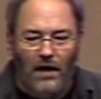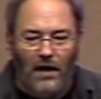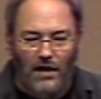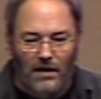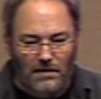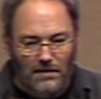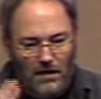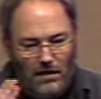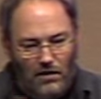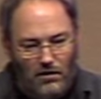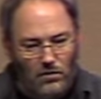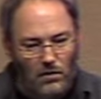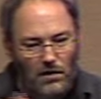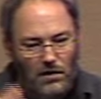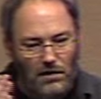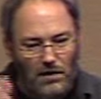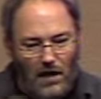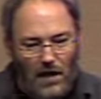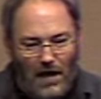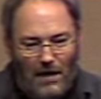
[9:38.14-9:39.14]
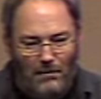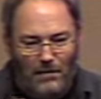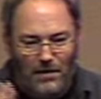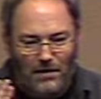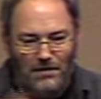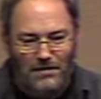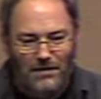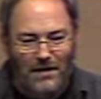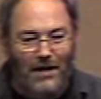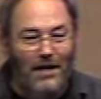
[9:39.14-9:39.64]
Here's where the time
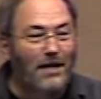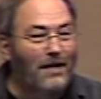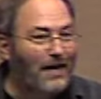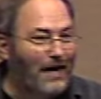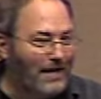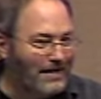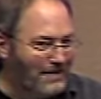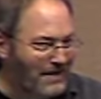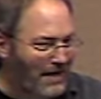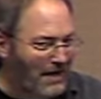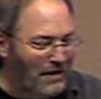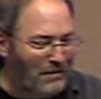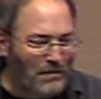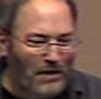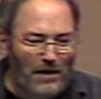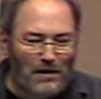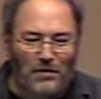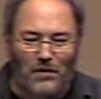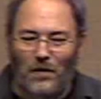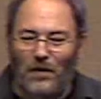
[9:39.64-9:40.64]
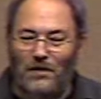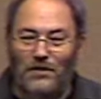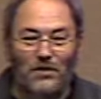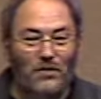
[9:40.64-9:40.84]
is. Last night at Pandora's,